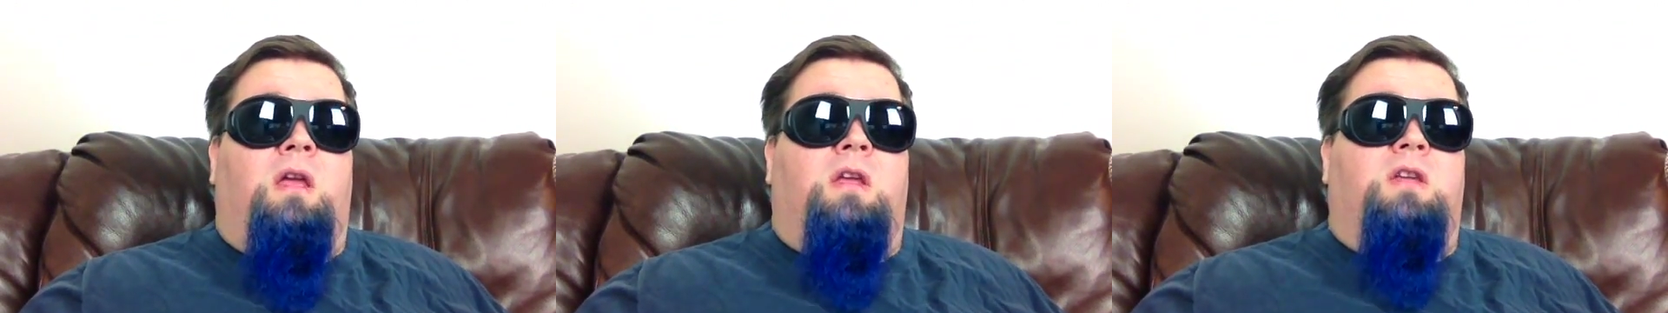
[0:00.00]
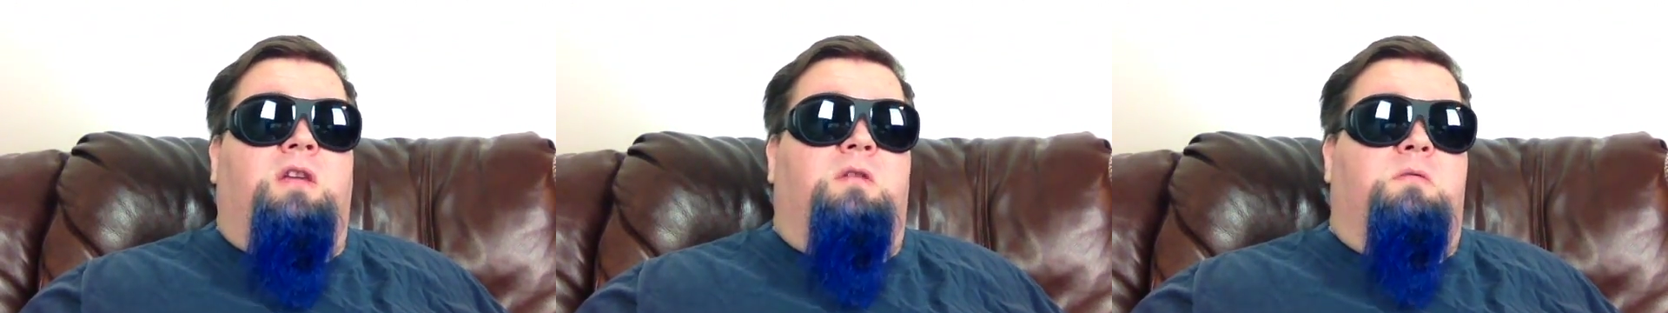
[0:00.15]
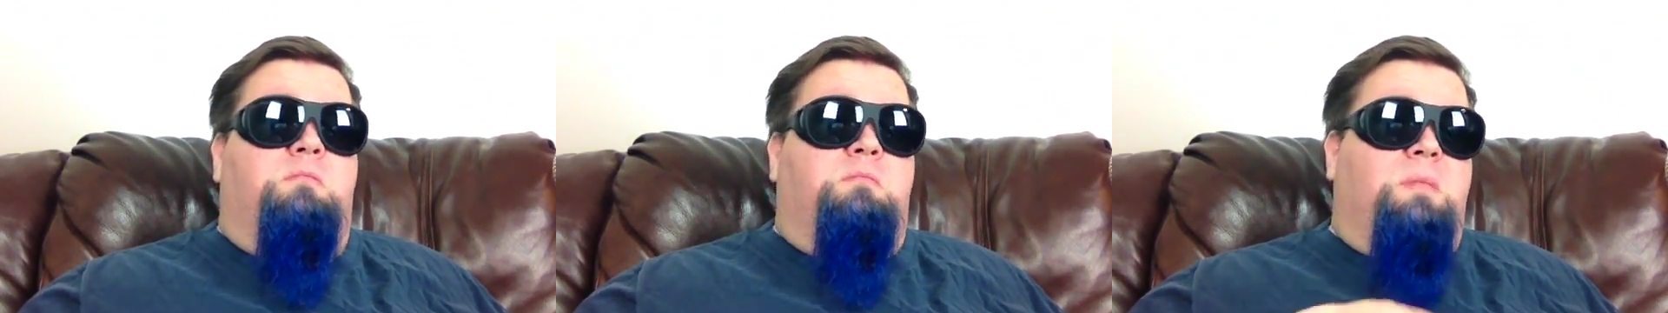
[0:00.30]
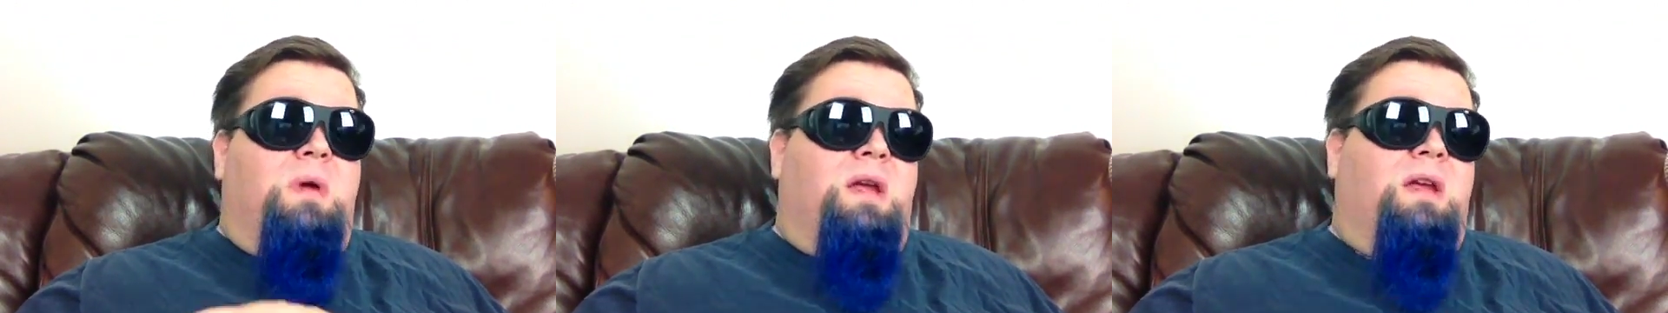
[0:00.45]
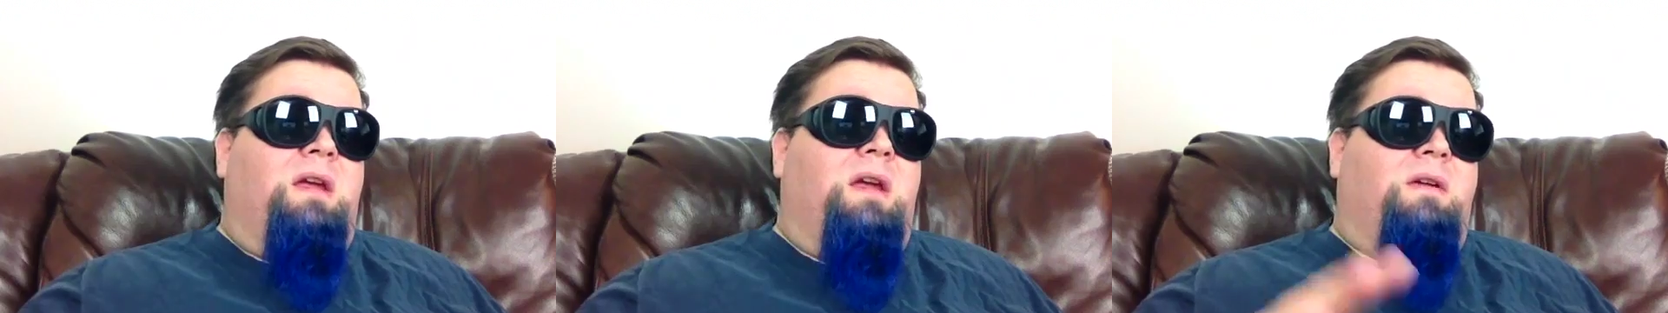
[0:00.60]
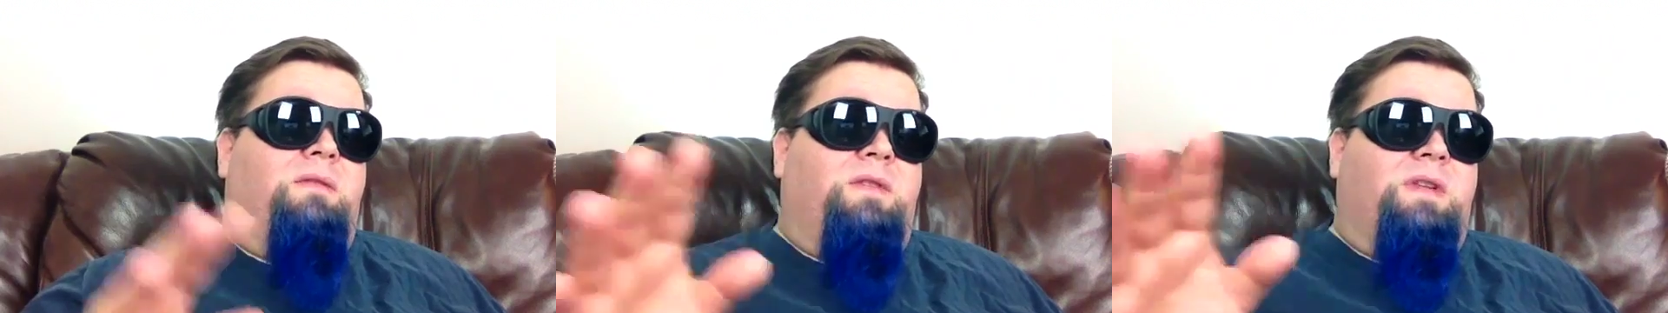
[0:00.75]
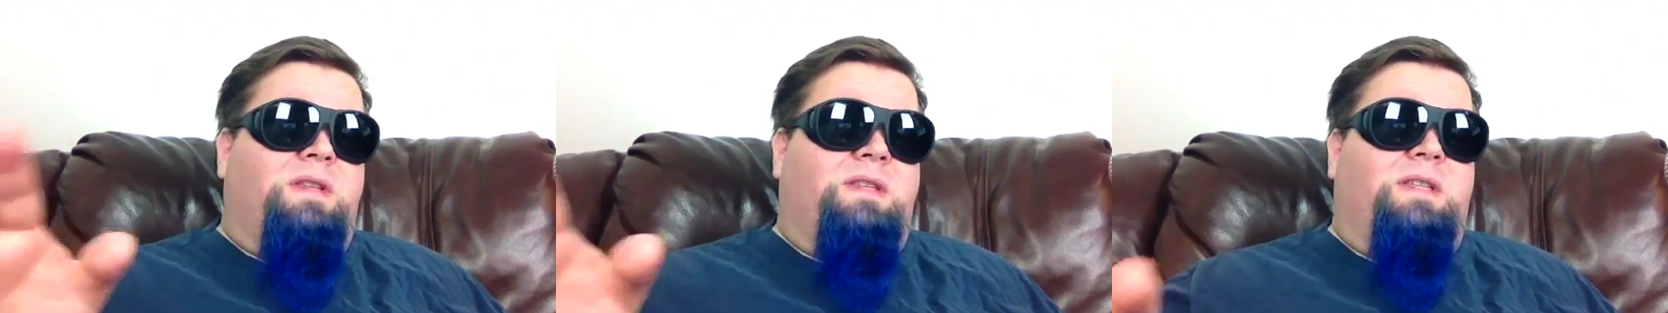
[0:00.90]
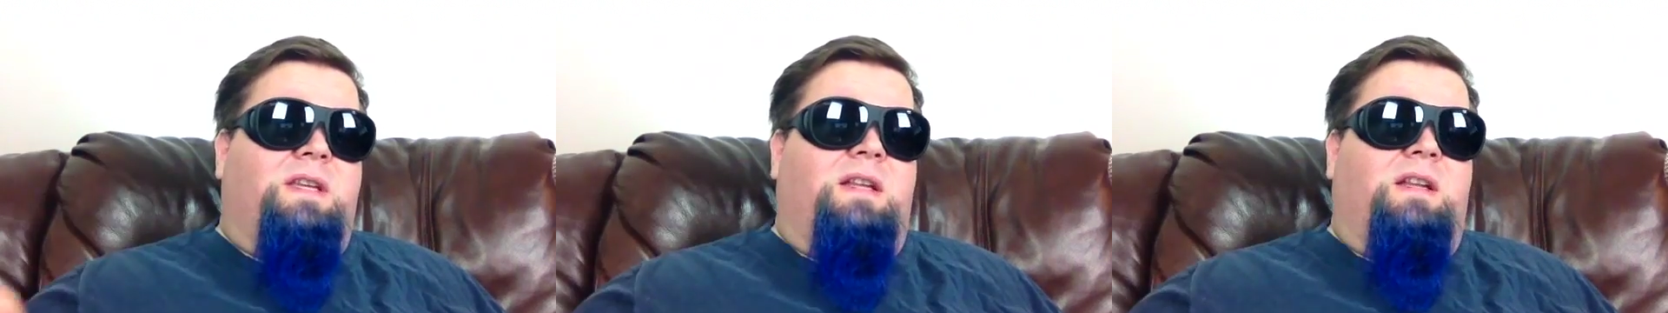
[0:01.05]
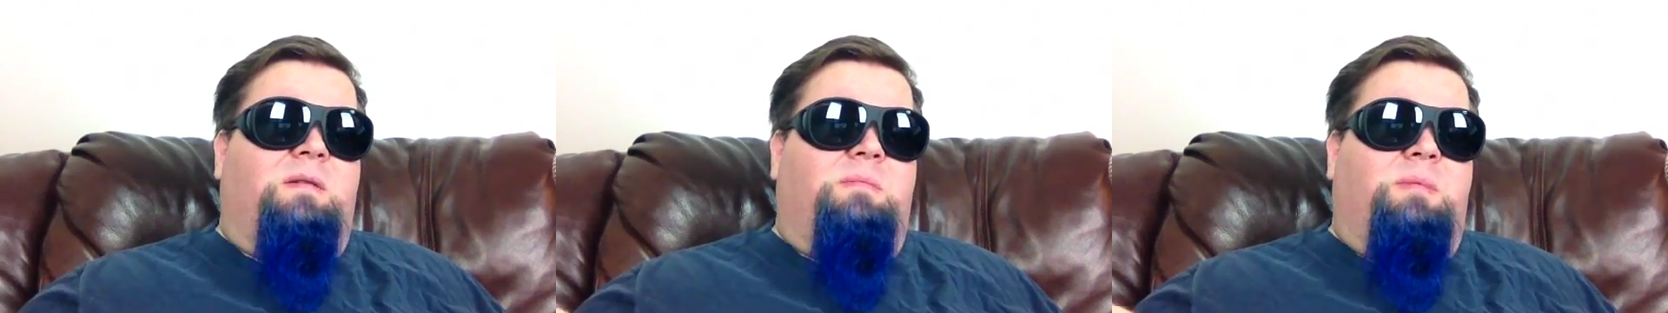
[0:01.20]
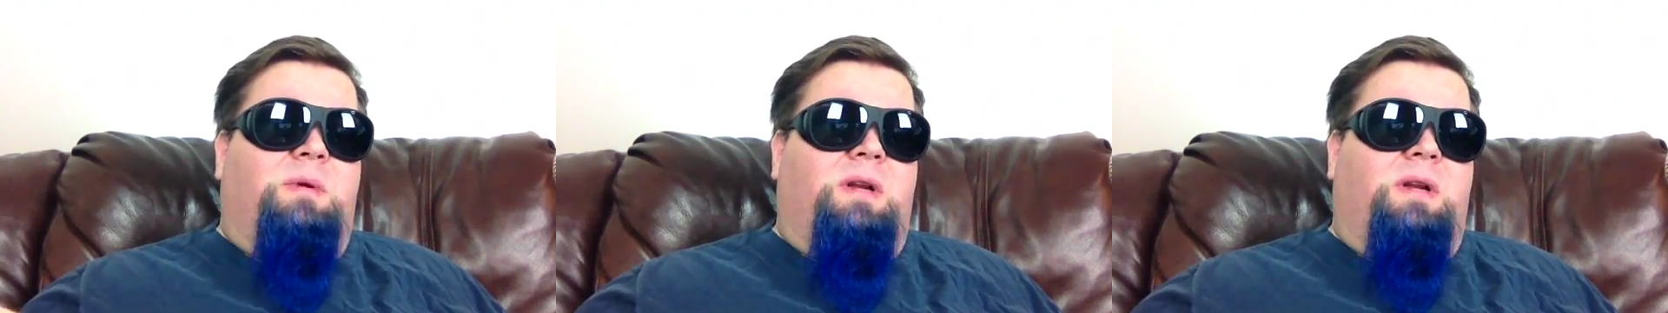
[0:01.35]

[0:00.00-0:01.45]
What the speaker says: You may have to set up